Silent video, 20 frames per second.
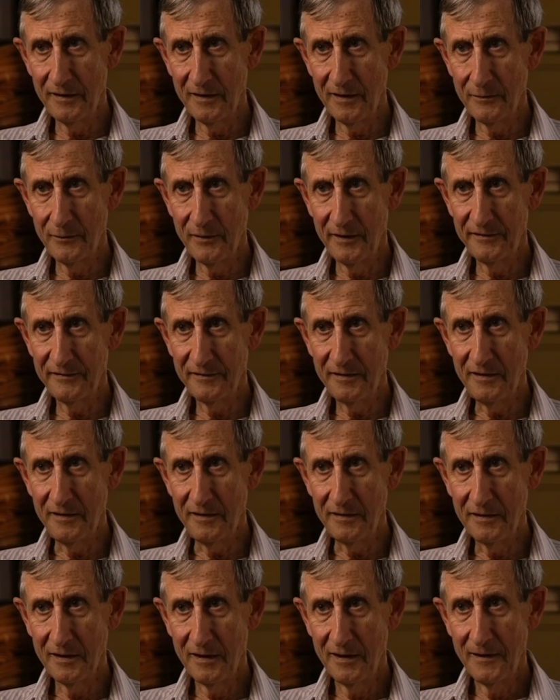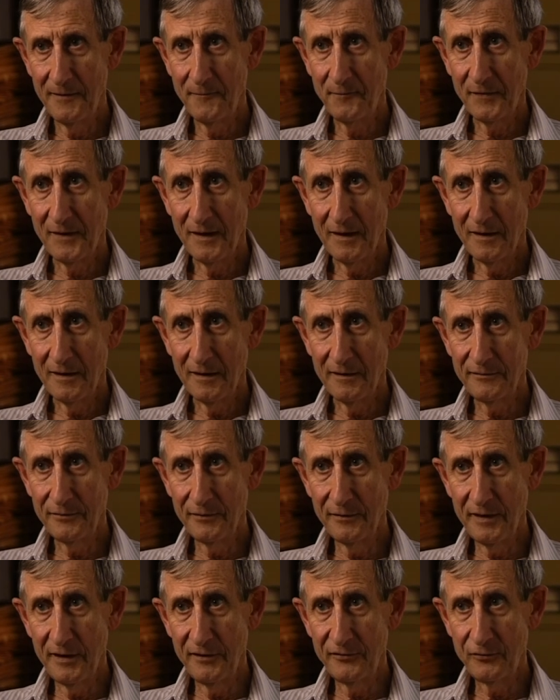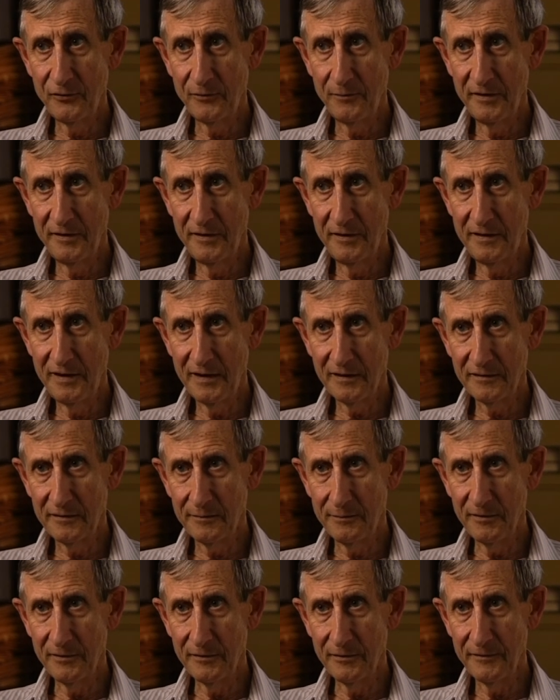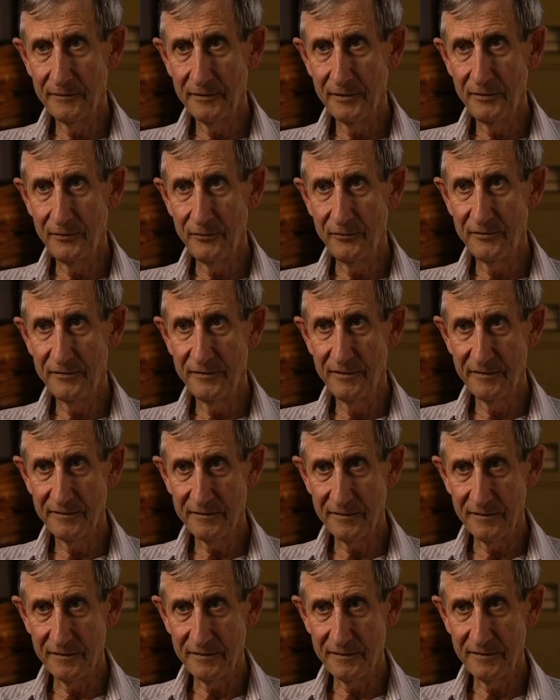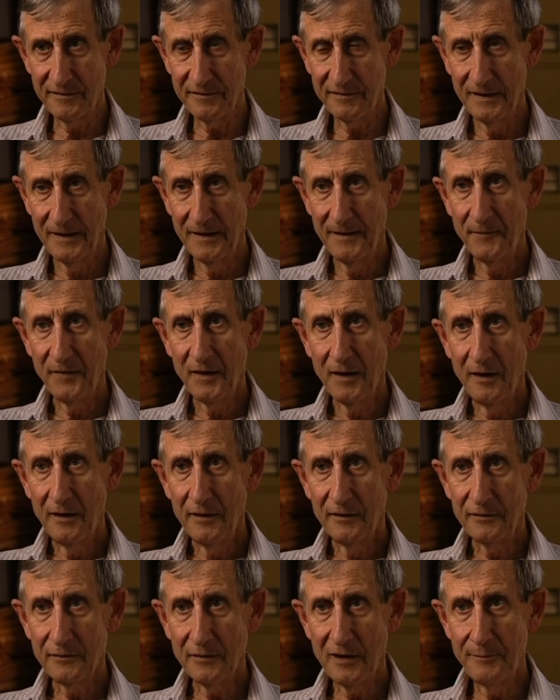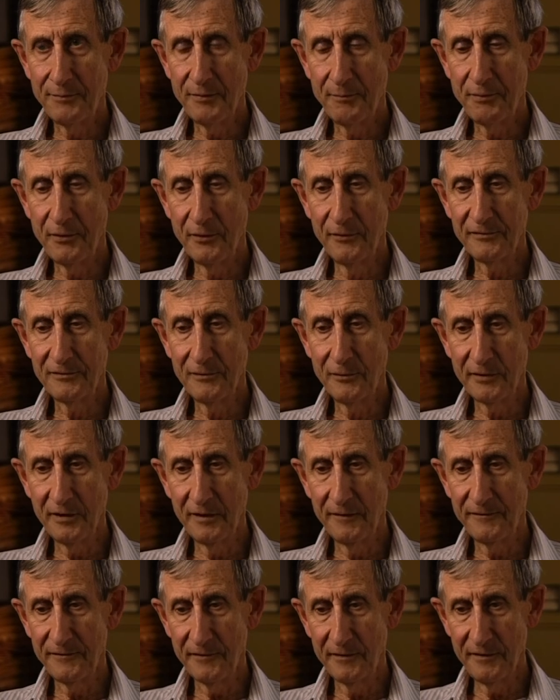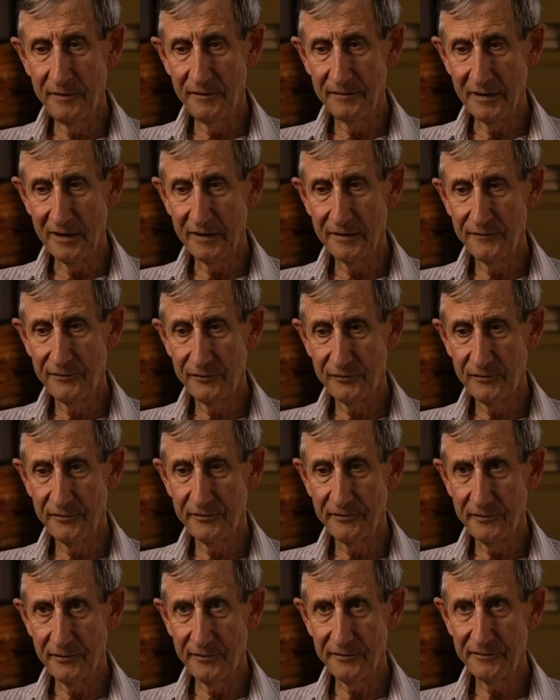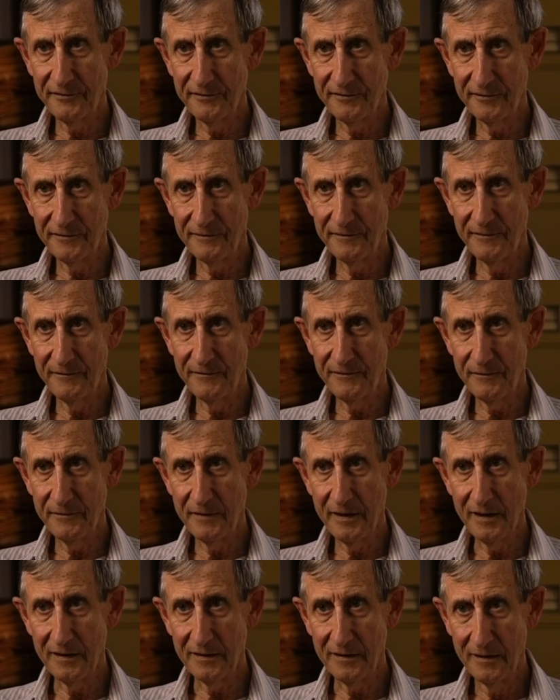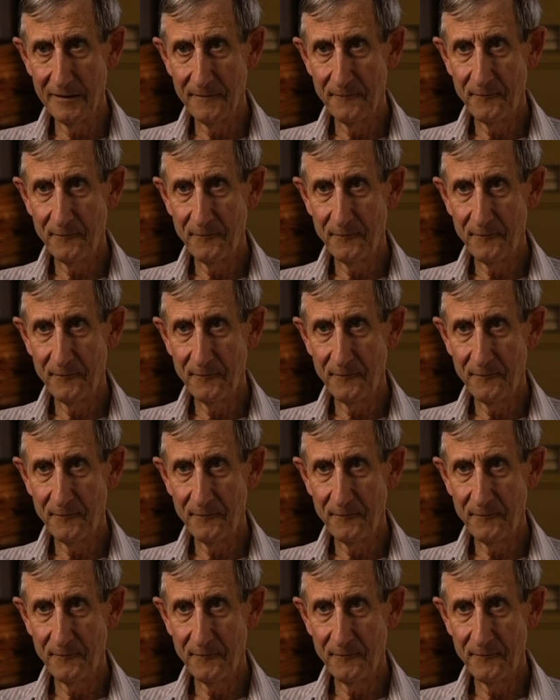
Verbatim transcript: their waste heat, and so they should be detectable over huge distances. So I propose looking for these artificial sources of infrared.